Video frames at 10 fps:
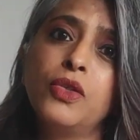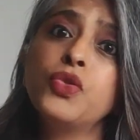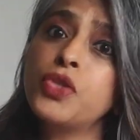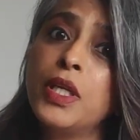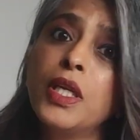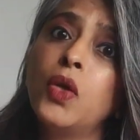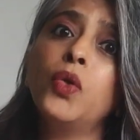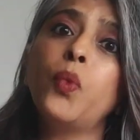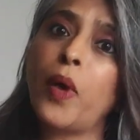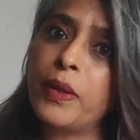you should
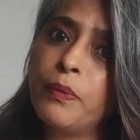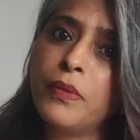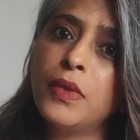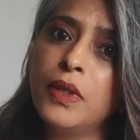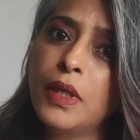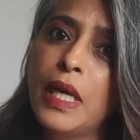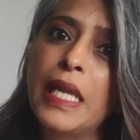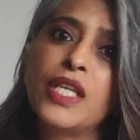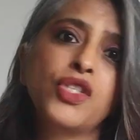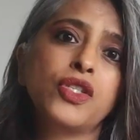include one
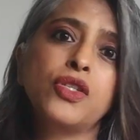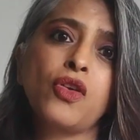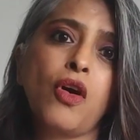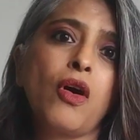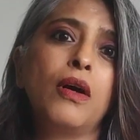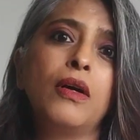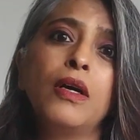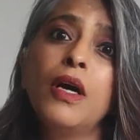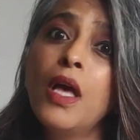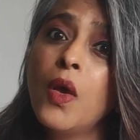collection
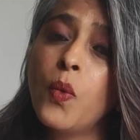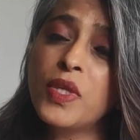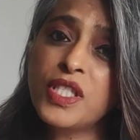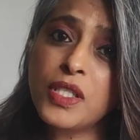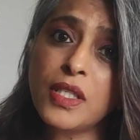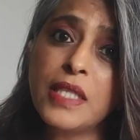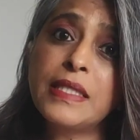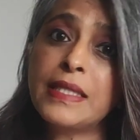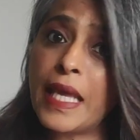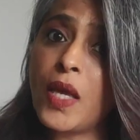which is
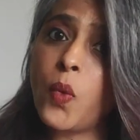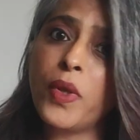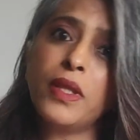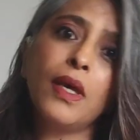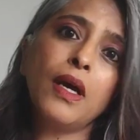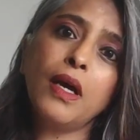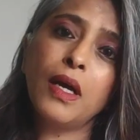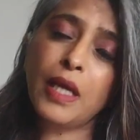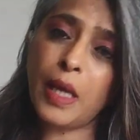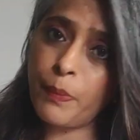in sync with the
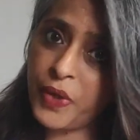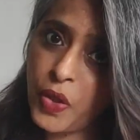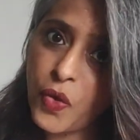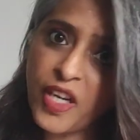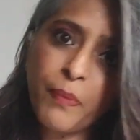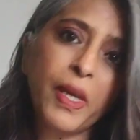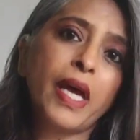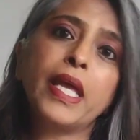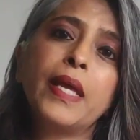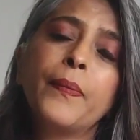company you are
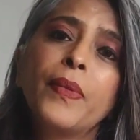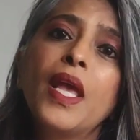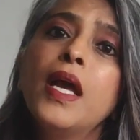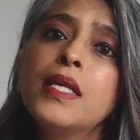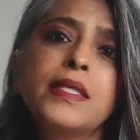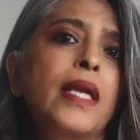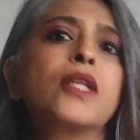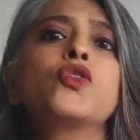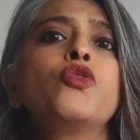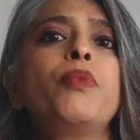applying.
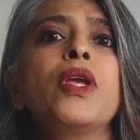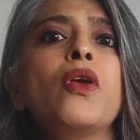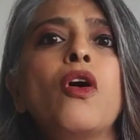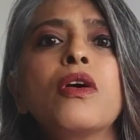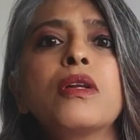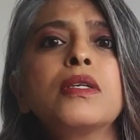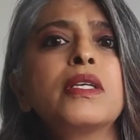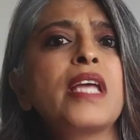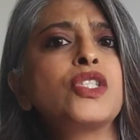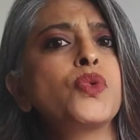Second could be your
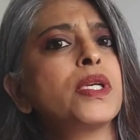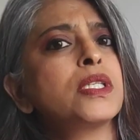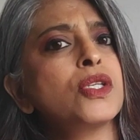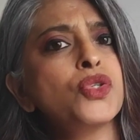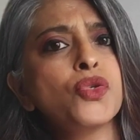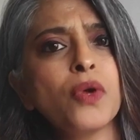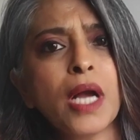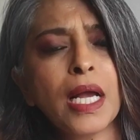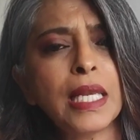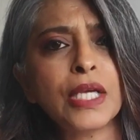graduating
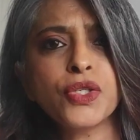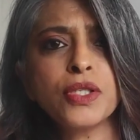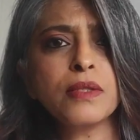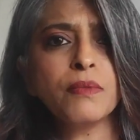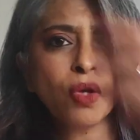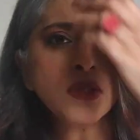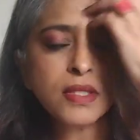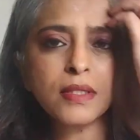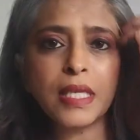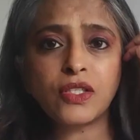Shoka collection,
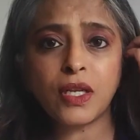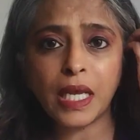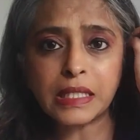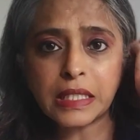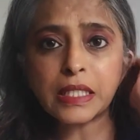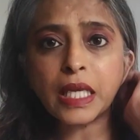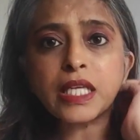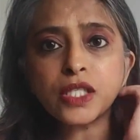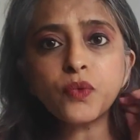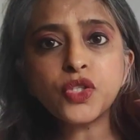because that's your last
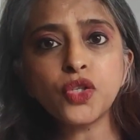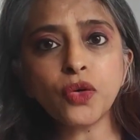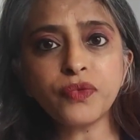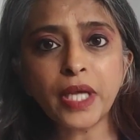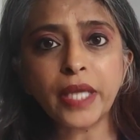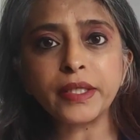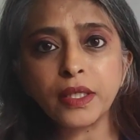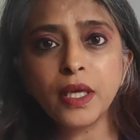collection which you have done,